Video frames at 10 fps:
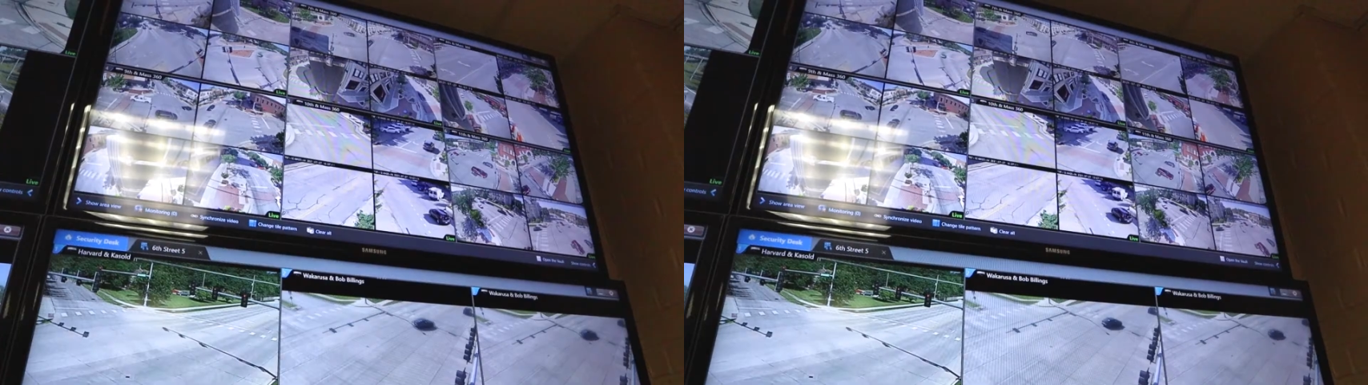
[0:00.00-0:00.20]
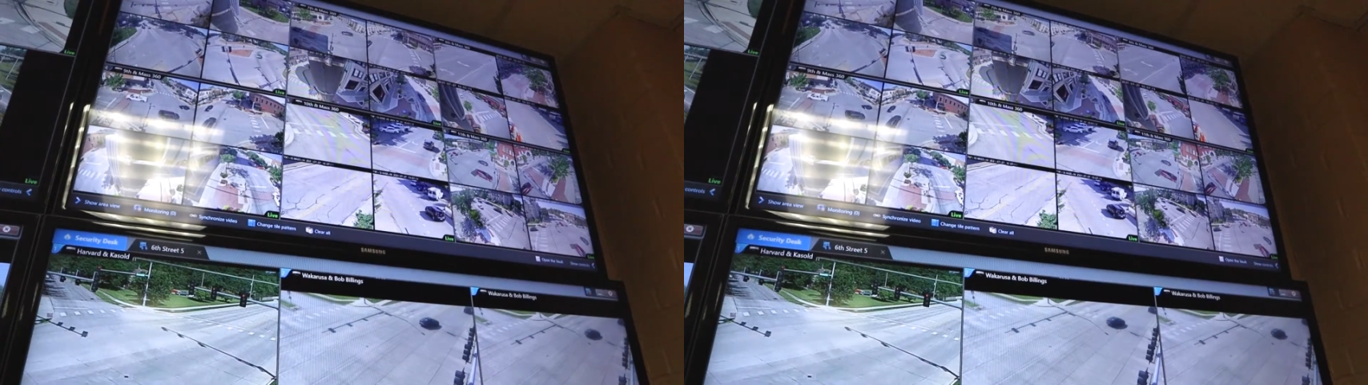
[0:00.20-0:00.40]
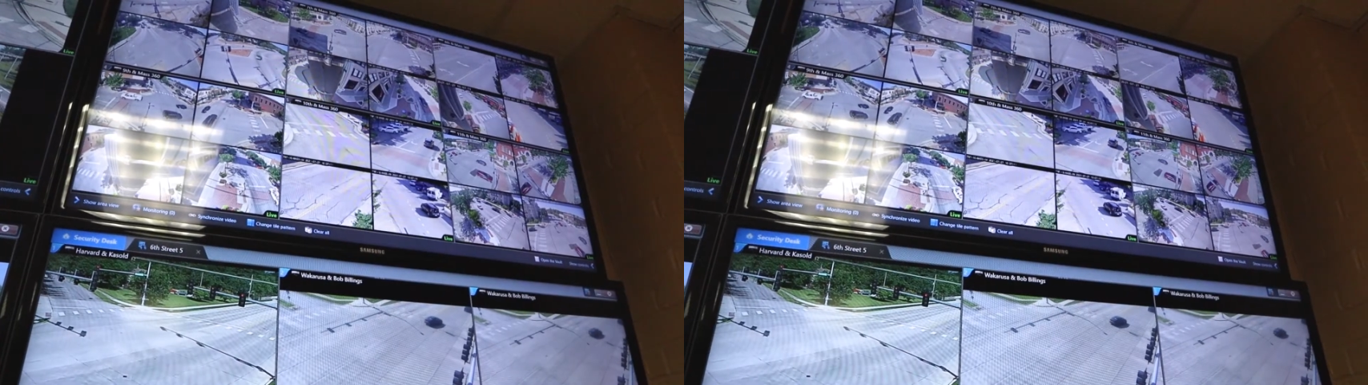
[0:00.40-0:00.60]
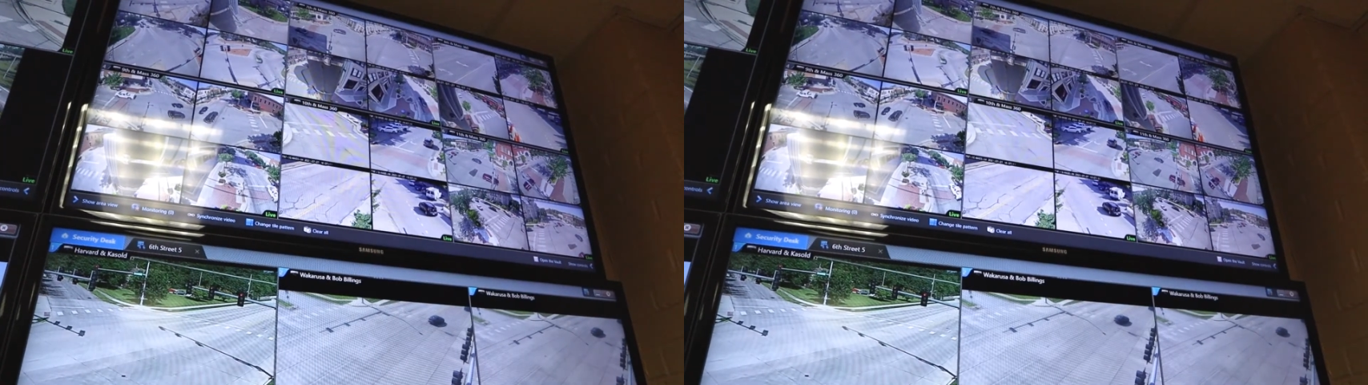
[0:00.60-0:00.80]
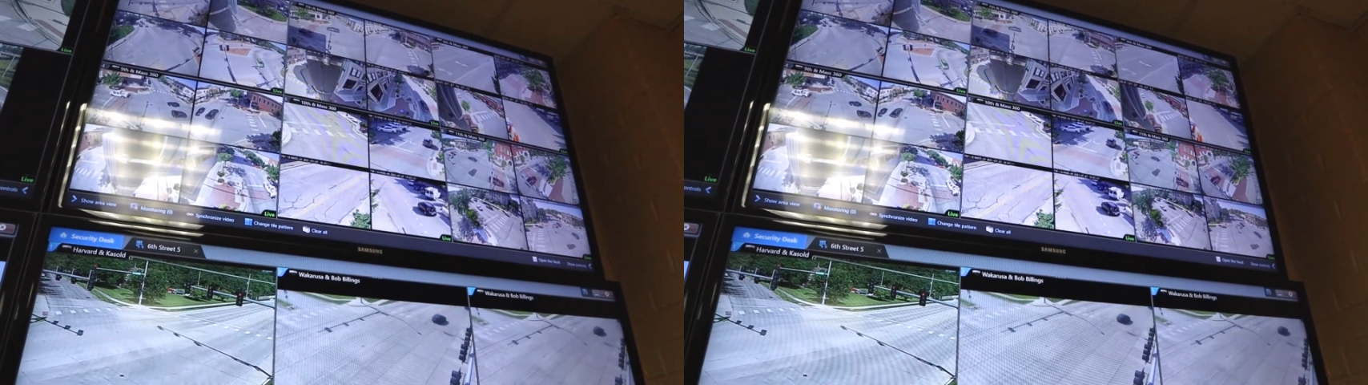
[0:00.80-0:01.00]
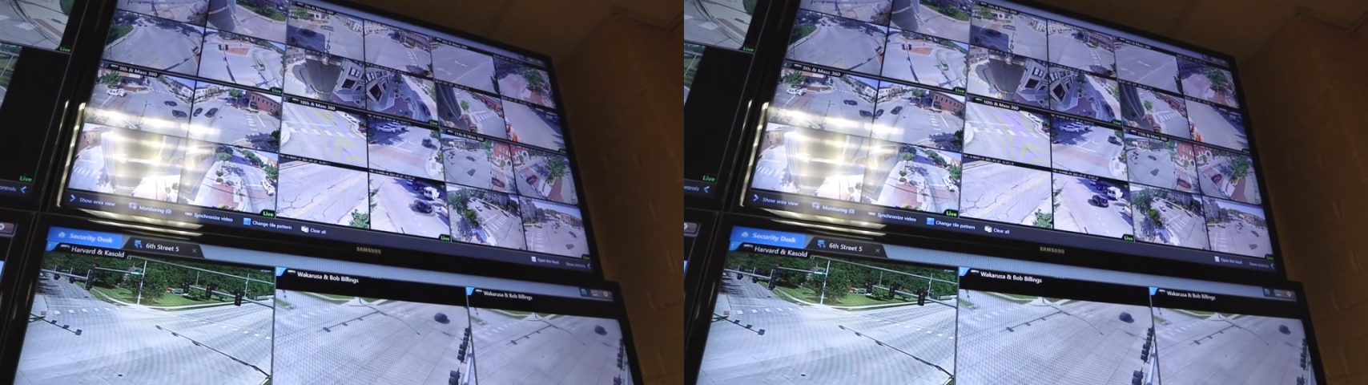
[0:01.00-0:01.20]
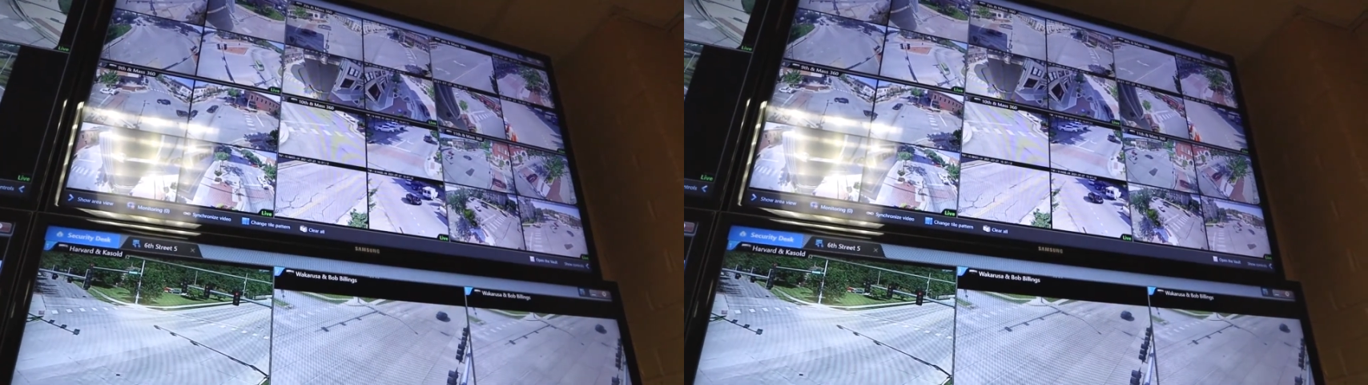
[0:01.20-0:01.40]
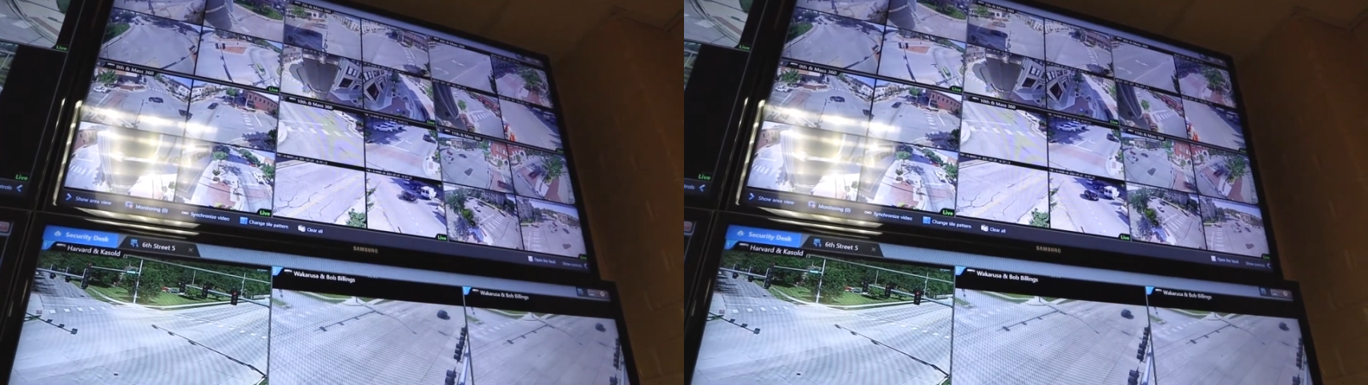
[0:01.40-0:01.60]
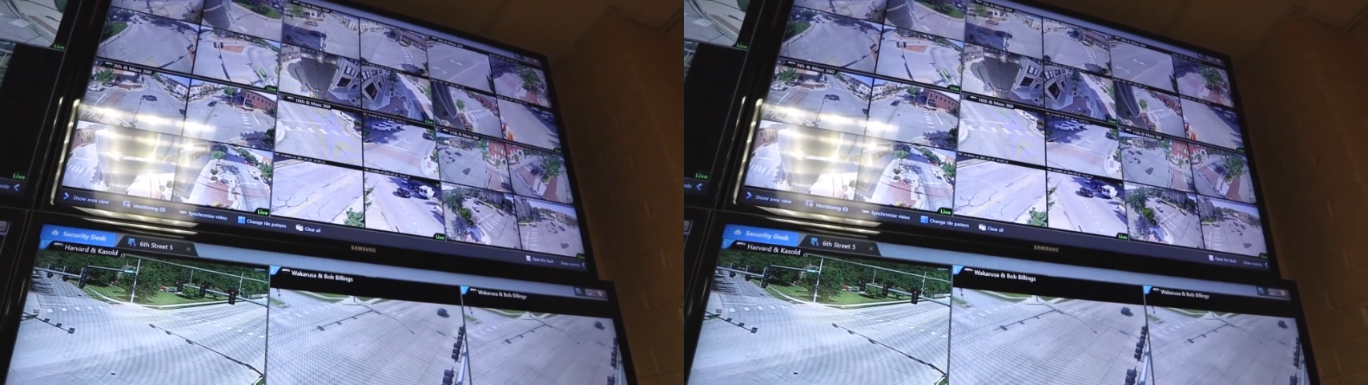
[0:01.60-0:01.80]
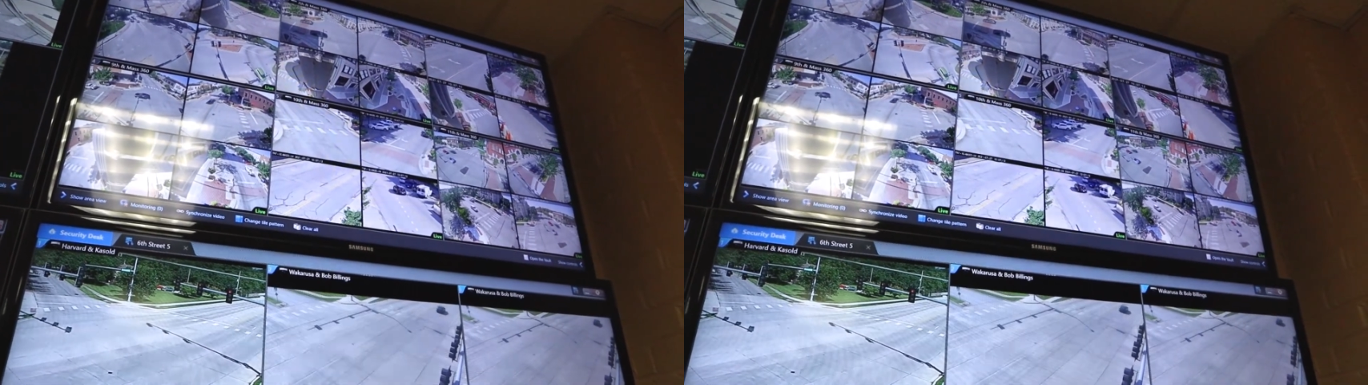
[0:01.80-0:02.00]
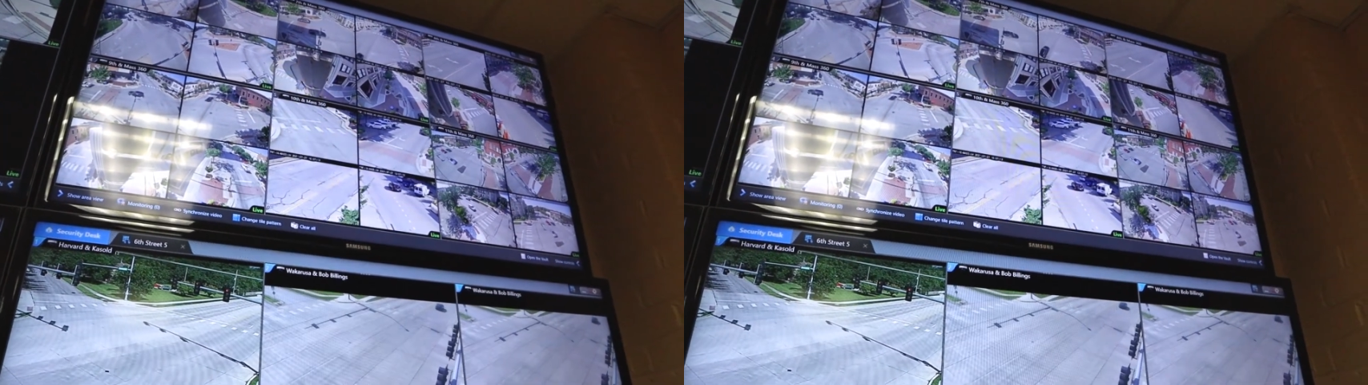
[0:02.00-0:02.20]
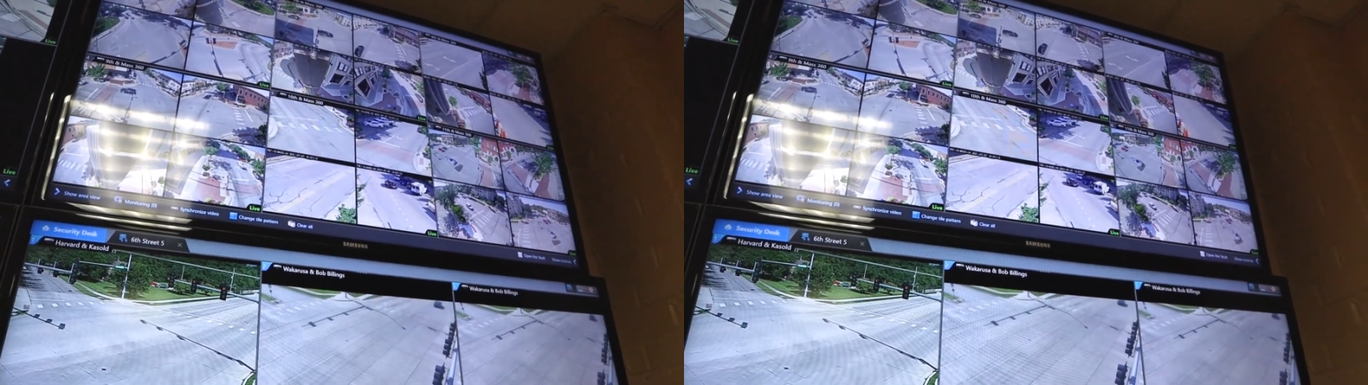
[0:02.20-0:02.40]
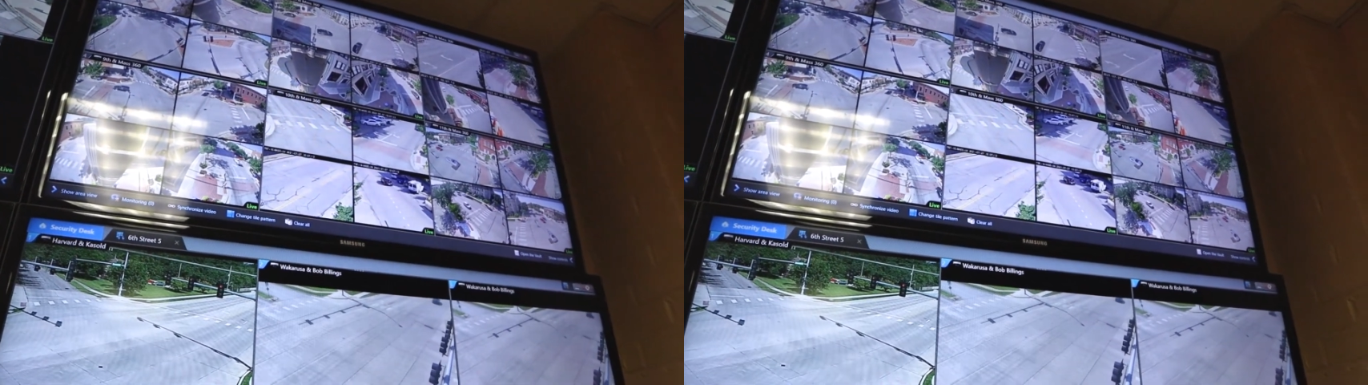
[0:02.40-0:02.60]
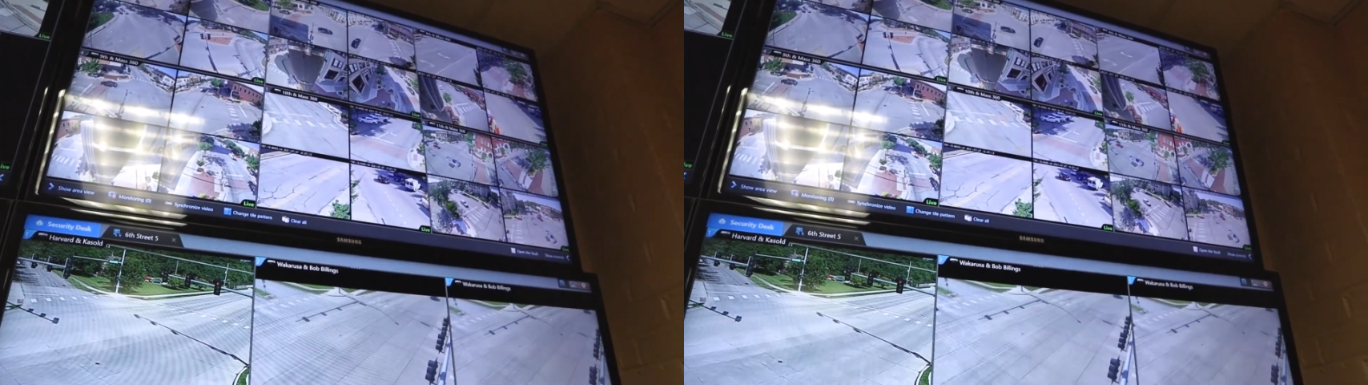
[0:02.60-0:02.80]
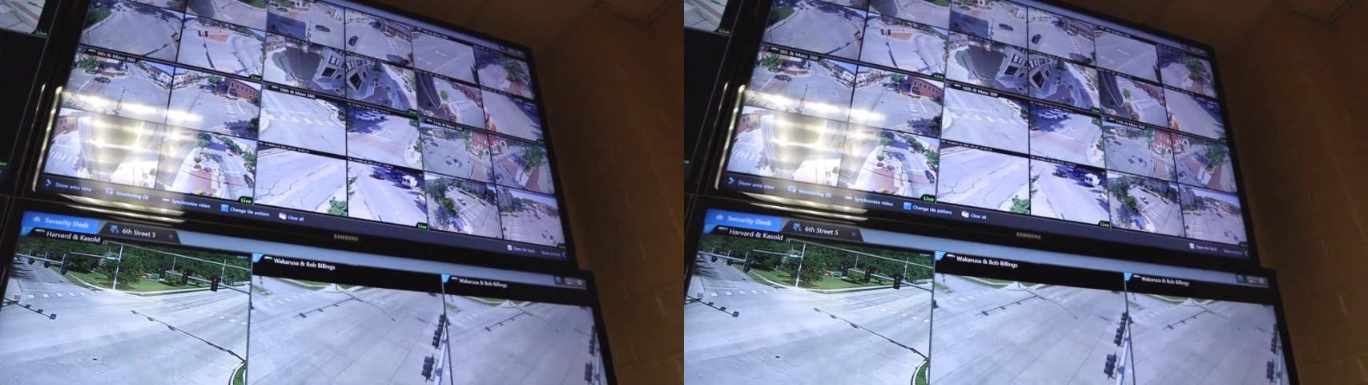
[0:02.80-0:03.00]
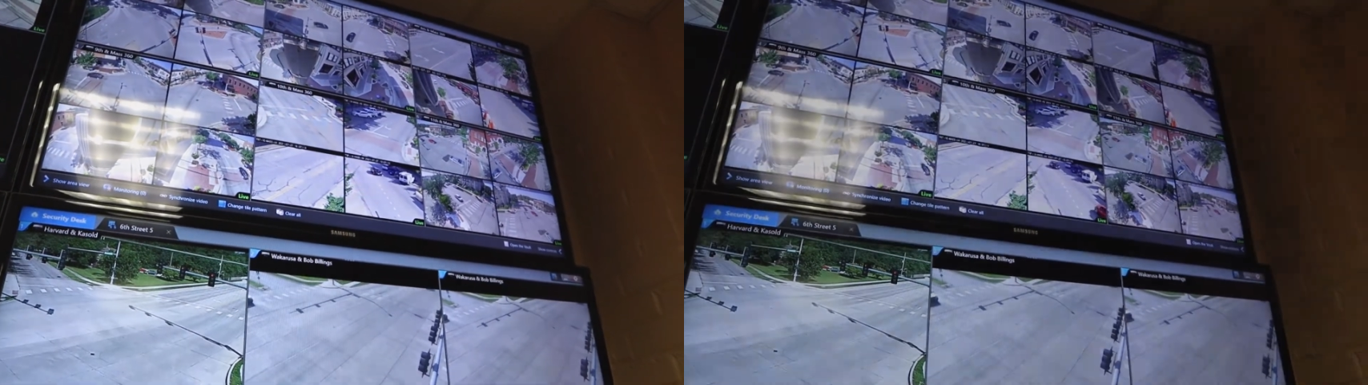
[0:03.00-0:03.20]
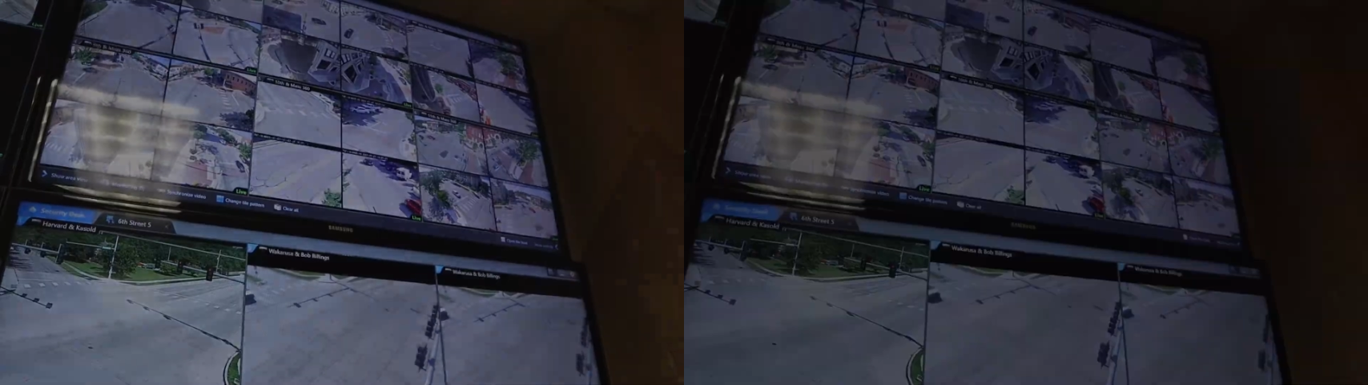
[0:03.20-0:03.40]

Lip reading: (no speaker visible)